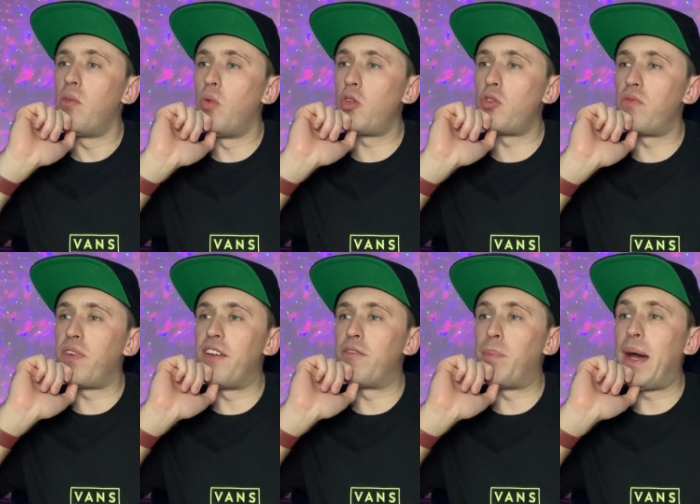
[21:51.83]
What's your
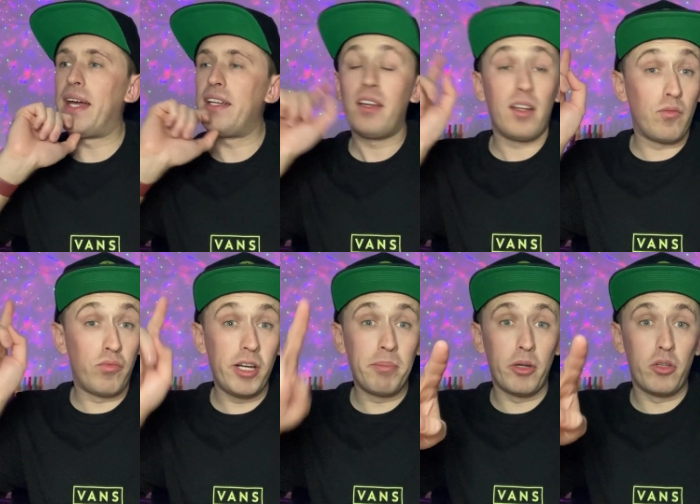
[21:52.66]
fave bang?
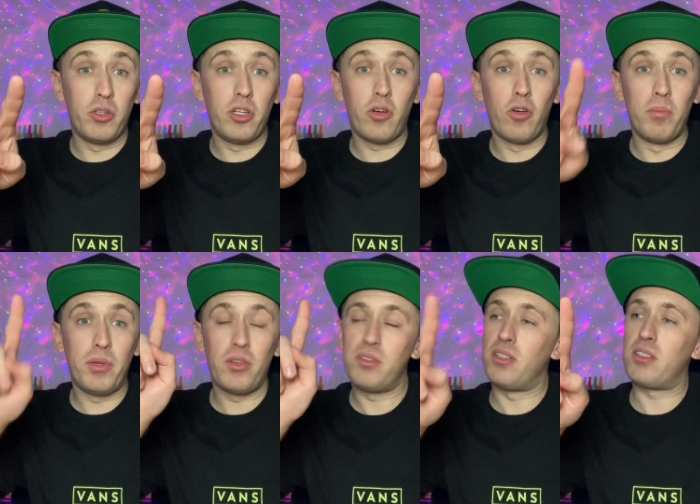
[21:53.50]
Rainbow Unicorn,
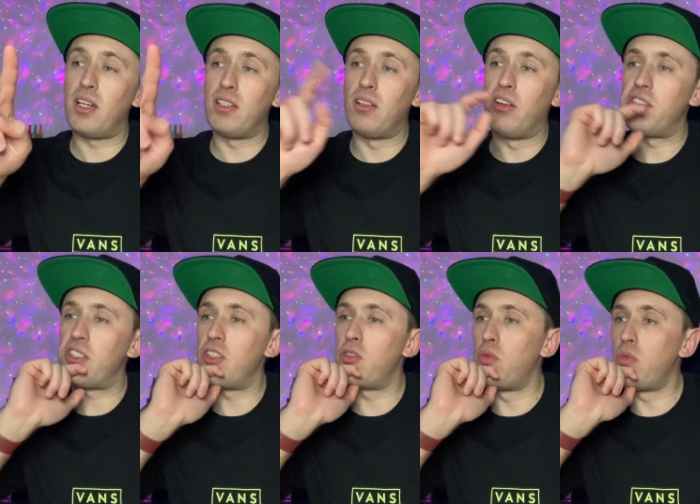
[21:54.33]
because it's kind of like
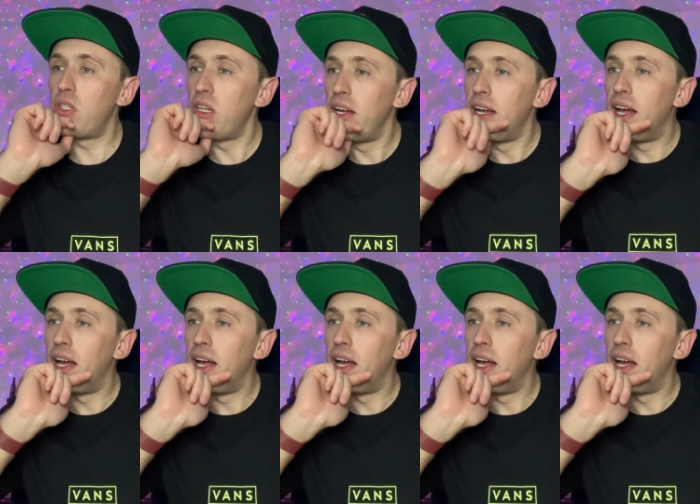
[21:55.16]
Skittles.